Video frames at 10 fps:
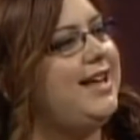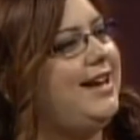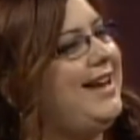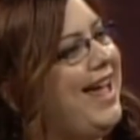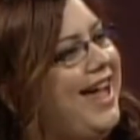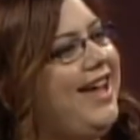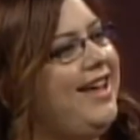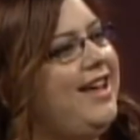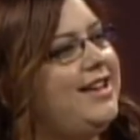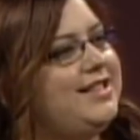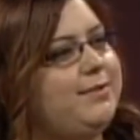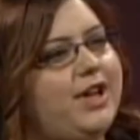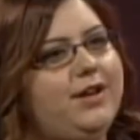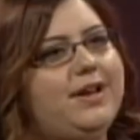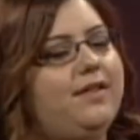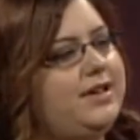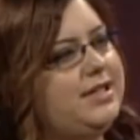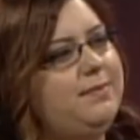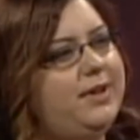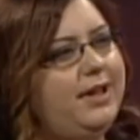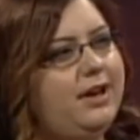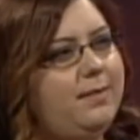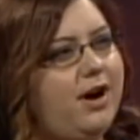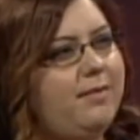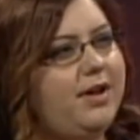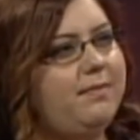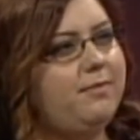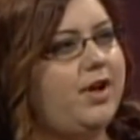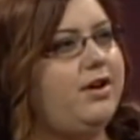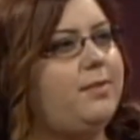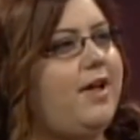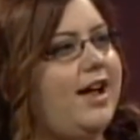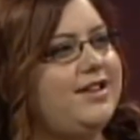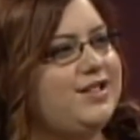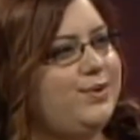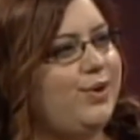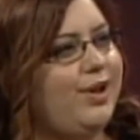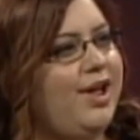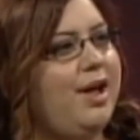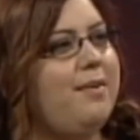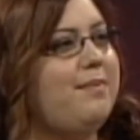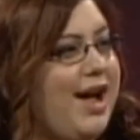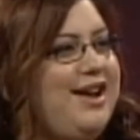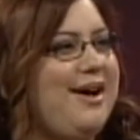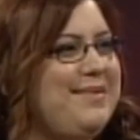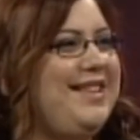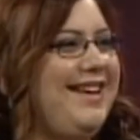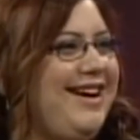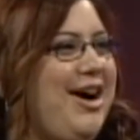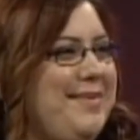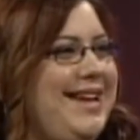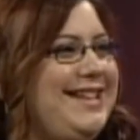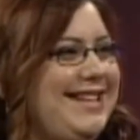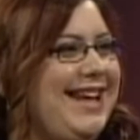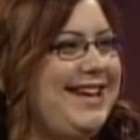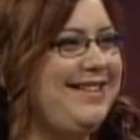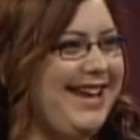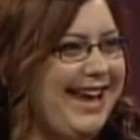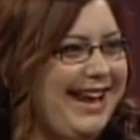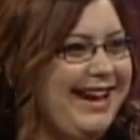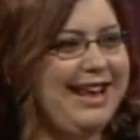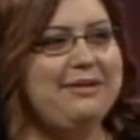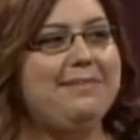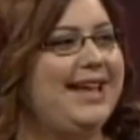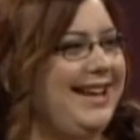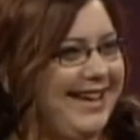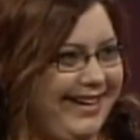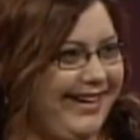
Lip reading: to day. So what you tell the disability department when you're applying to school might not be the accommodation that you need mid-year.